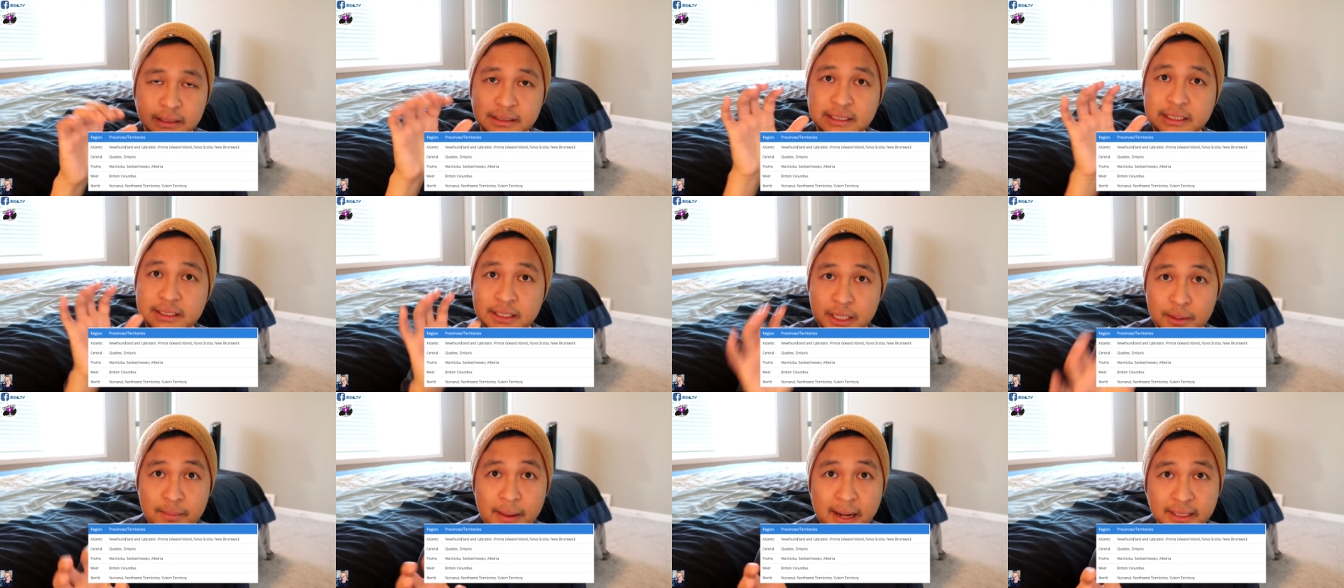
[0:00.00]

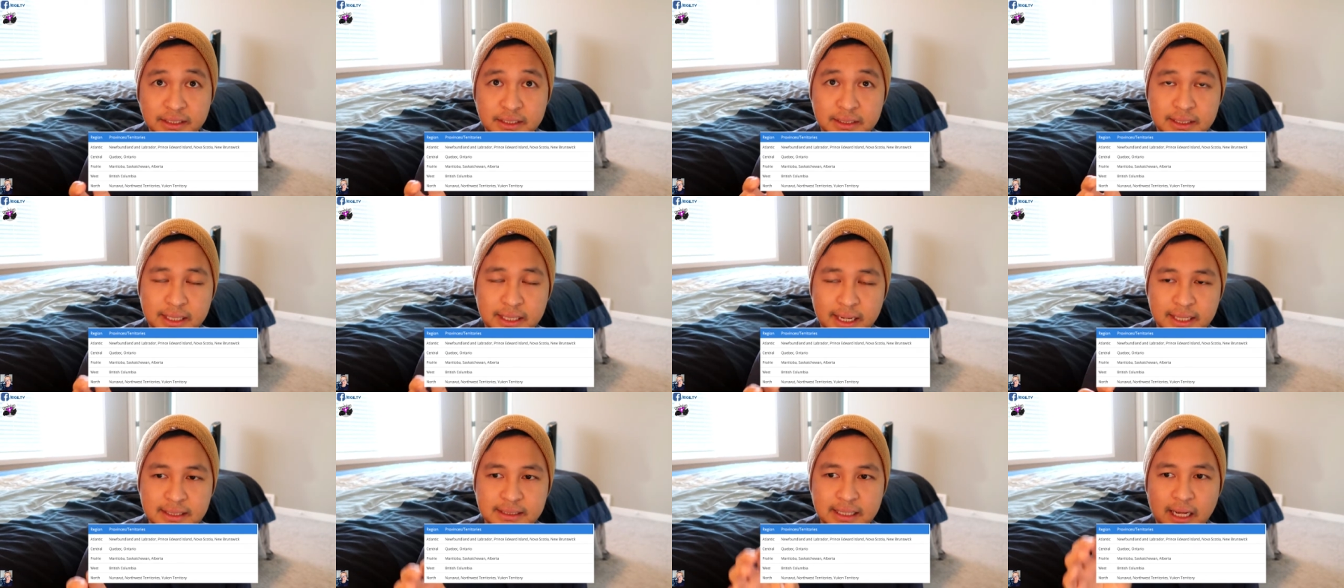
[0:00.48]
just
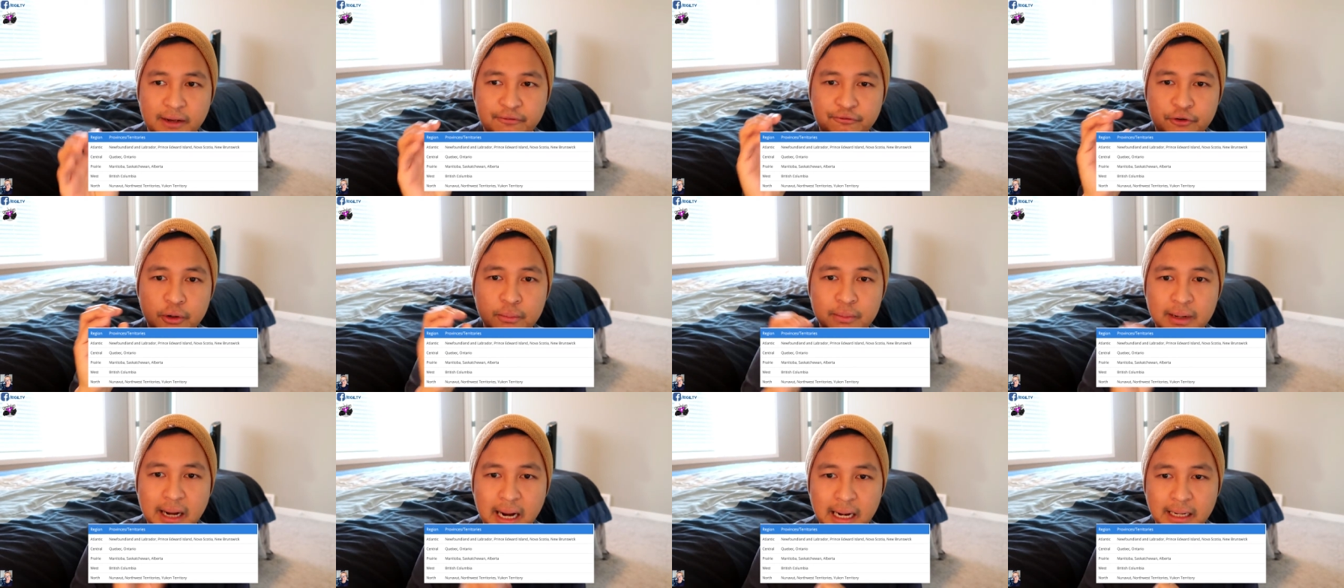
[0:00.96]
imagine guys,
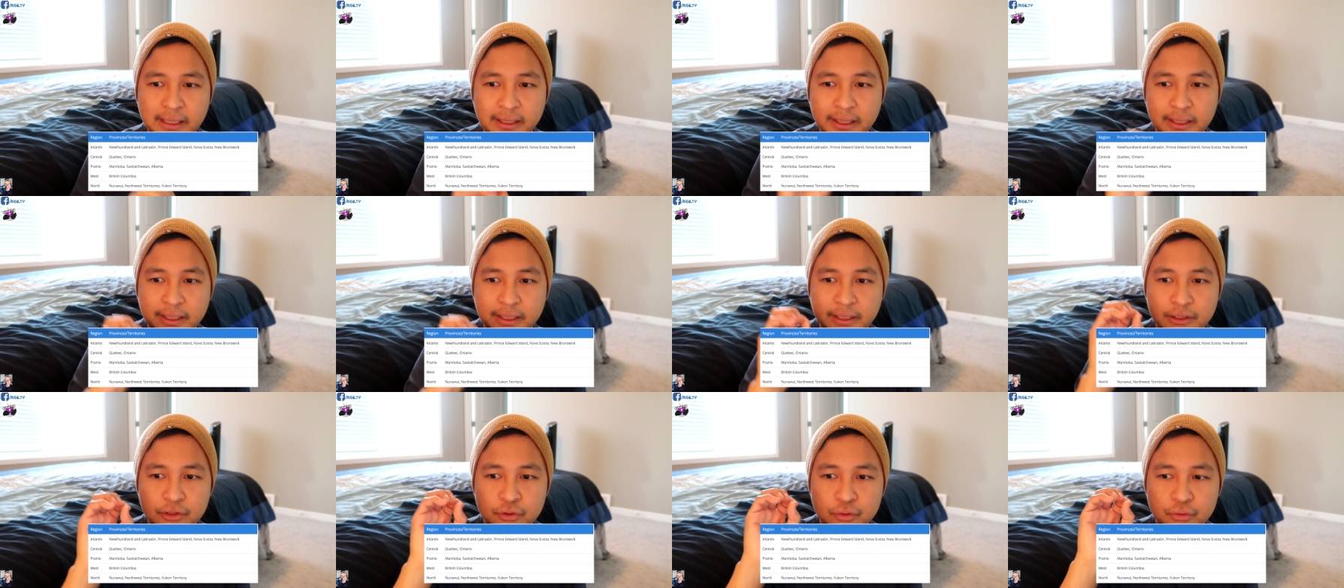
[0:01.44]
from
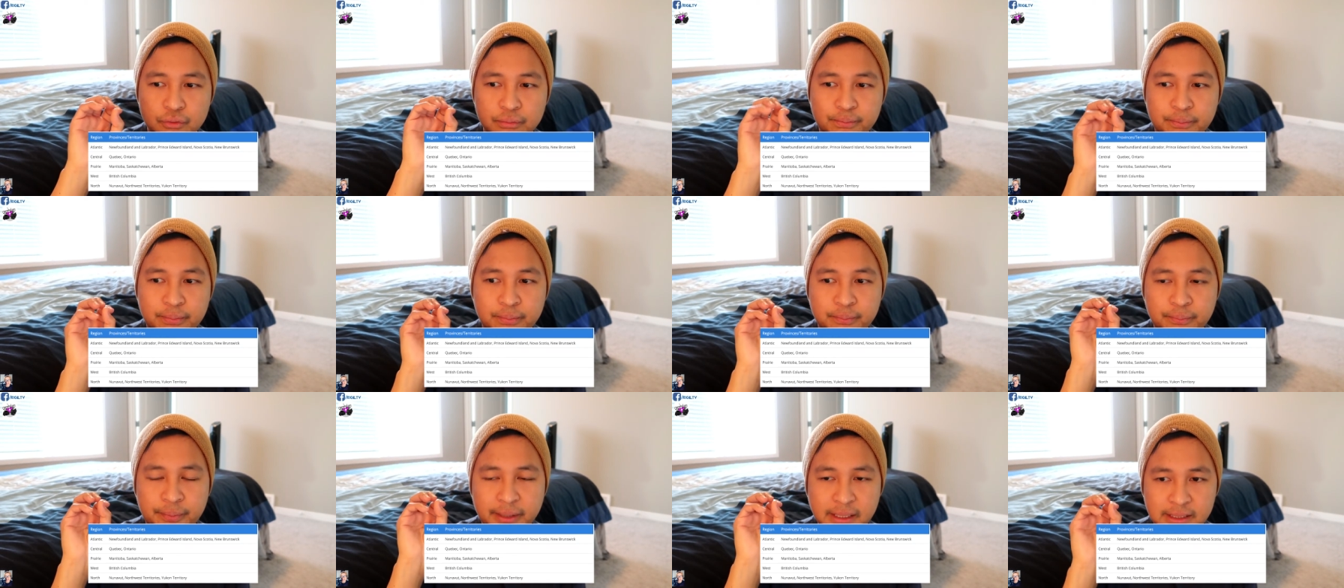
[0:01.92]
Calgary to
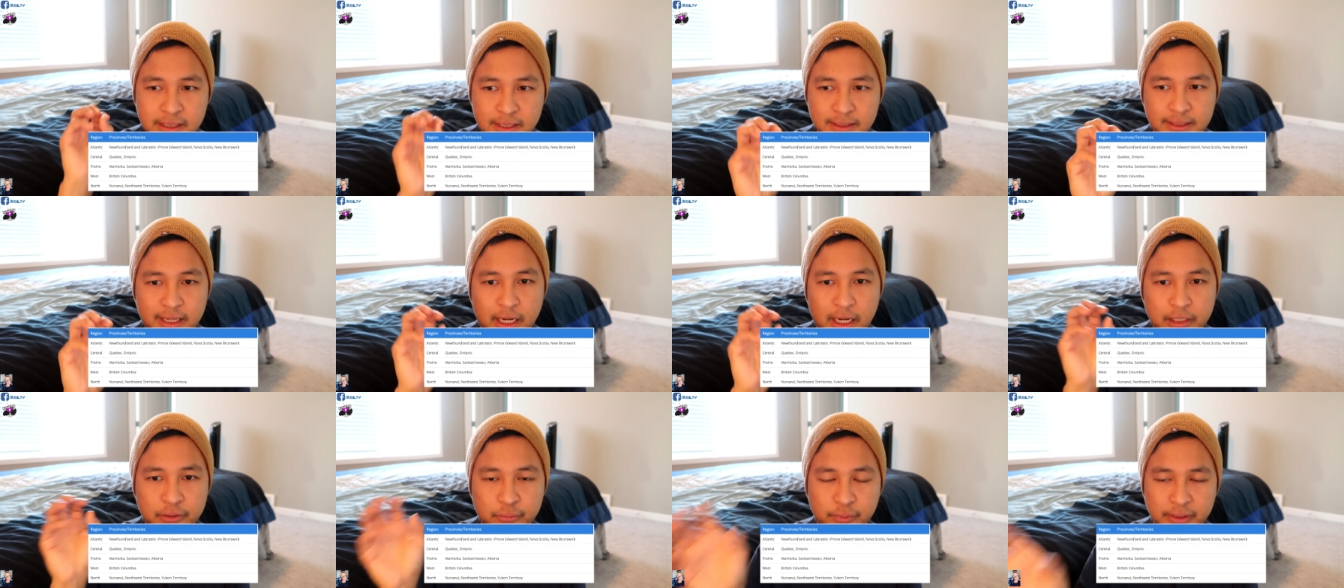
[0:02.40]

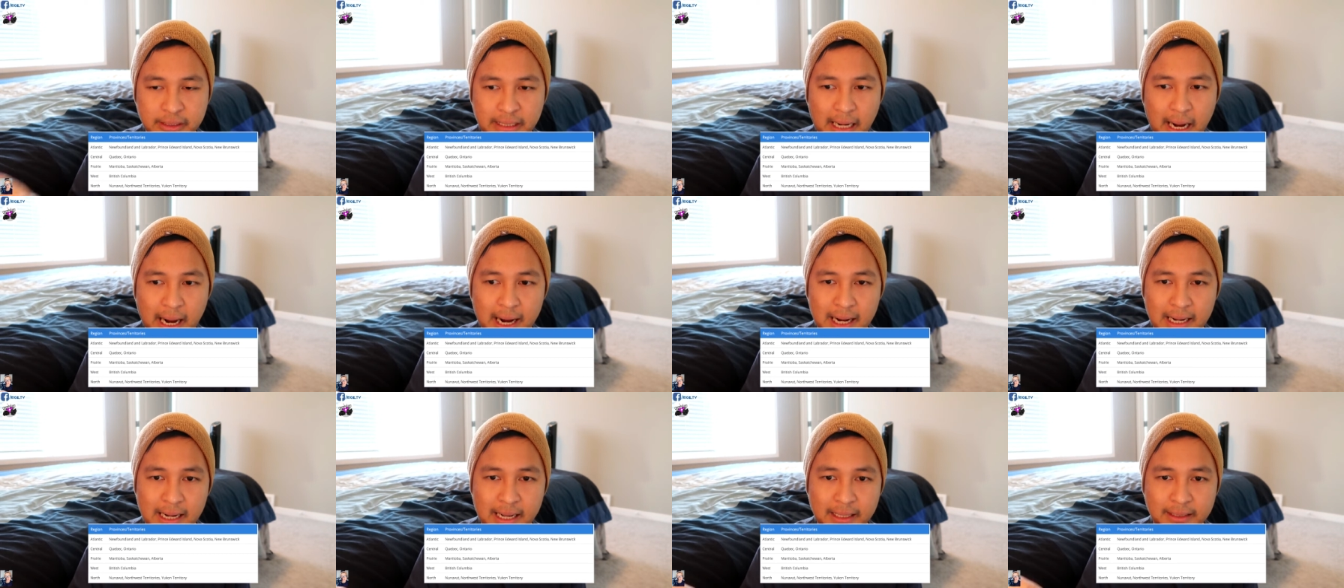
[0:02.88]
Princess Edward
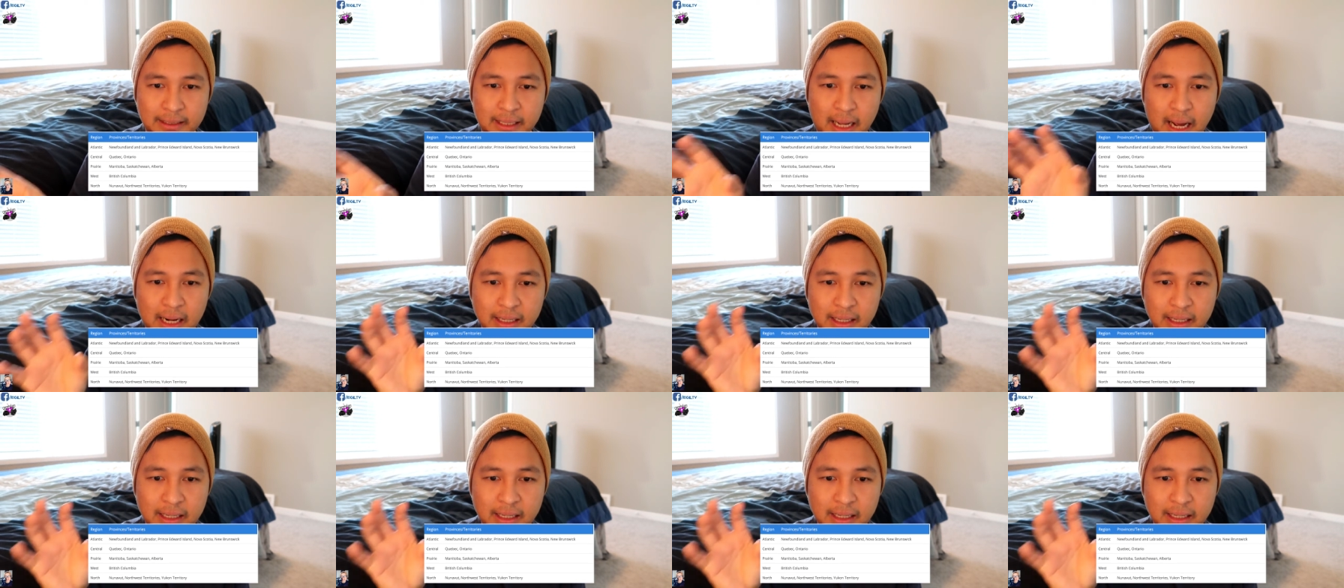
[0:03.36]
Island,